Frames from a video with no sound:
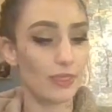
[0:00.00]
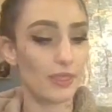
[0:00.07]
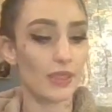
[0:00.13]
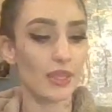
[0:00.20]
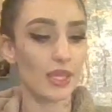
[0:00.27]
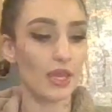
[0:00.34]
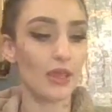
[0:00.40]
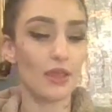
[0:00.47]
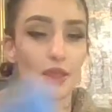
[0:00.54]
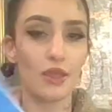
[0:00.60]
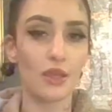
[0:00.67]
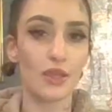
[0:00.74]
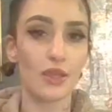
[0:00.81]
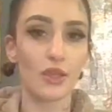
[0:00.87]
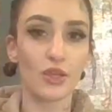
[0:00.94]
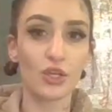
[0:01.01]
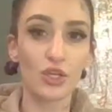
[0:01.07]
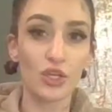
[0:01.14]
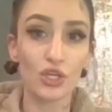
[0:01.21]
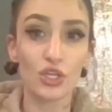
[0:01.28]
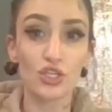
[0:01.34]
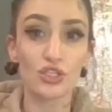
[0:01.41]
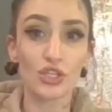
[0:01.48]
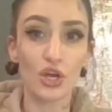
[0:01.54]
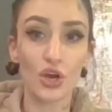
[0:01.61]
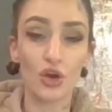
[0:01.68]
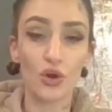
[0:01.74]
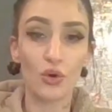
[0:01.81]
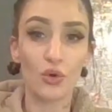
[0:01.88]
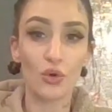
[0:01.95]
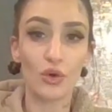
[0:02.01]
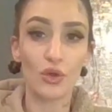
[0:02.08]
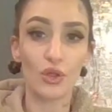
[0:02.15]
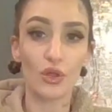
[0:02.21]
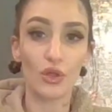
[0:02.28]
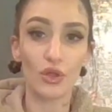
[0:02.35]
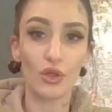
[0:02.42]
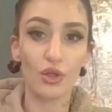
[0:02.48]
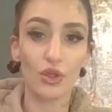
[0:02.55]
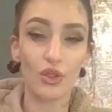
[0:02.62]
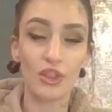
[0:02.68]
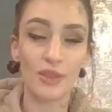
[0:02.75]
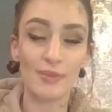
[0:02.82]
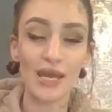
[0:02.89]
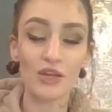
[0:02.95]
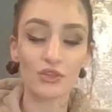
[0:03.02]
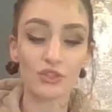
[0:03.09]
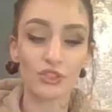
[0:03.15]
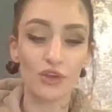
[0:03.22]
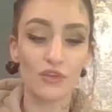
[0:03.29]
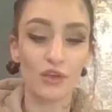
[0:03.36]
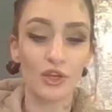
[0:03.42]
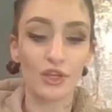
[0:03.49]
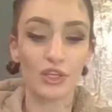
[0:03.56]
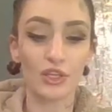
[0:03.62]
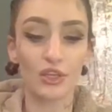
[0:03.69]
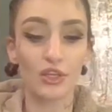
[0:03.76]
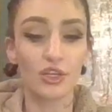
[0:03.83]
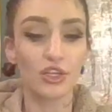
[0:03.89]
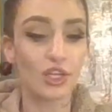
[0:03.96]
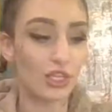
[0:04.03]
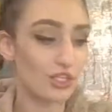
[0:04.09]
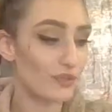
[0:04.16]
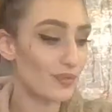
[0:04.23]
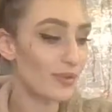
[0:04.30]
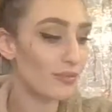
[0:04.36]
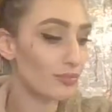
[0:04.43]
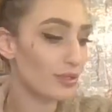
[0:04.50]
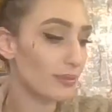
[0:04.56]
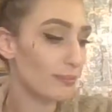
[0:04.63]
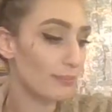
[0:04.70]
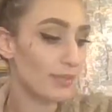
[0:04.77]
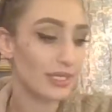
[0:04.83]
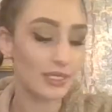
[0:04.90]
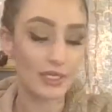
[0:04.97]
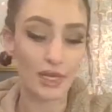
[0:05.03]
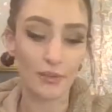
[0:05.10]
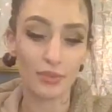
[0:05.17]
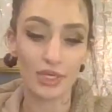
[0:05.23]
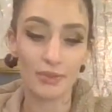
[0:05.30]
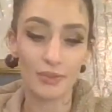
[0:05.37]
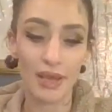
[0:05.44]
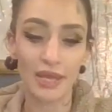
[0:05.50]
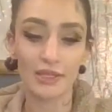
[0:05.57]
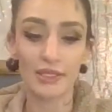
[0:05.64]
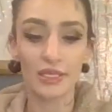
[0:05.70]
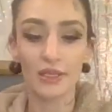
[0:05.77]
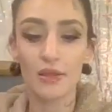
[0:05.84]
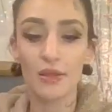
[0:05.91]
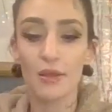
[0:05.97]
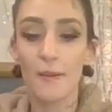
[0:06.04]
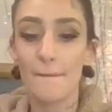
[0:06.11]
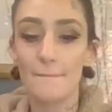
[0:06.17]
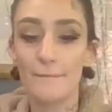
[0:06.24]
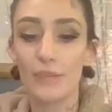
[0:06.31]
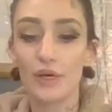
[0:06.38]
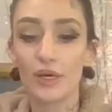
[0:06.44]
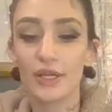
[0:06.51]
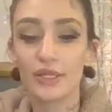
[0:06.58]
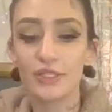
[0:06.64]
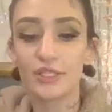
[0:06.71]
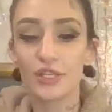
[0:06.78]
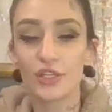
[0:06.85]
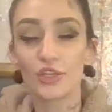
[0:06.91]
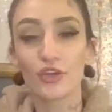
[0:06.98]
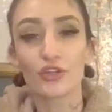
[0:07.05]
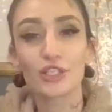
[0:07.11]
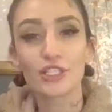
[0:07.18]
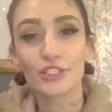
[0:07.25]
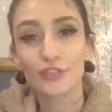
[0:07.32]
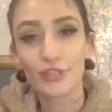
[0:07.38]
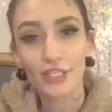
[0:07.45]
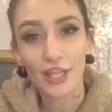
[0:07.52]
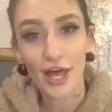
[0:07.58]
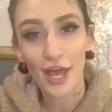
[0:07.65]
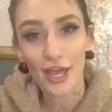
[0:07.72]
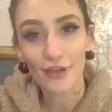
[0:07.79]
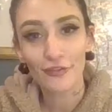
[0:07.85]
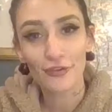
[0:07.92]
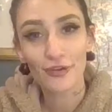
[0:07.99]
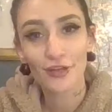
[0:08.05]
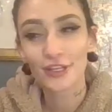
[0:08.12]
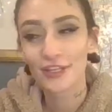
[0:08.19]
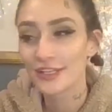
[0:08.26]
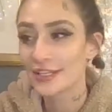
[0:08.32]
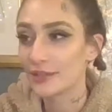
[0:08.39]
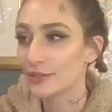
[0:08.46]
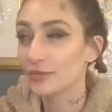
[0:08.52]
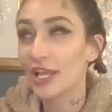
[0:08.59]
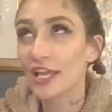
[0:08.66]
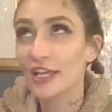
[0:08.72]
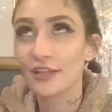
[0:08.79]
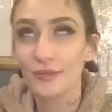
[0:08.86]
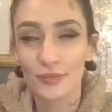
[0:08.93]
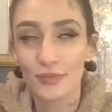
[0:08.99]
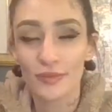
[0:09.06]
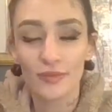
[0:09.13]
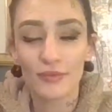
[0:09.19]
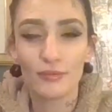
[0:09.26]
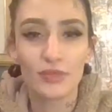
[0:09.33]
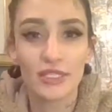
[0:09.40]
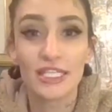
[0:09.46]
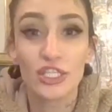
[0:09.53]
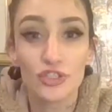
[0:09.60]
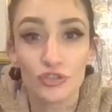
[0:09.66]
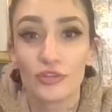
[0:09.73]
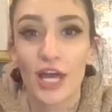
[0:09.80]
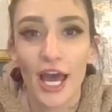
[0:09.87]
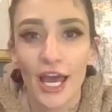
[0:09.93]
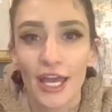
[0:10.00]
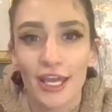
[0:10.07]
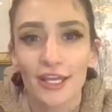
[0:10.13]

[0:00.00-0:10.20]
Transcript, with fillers: Yeah. So, the battle is over. And you've been beaten up pretty badly, but you're still alive like, did you die?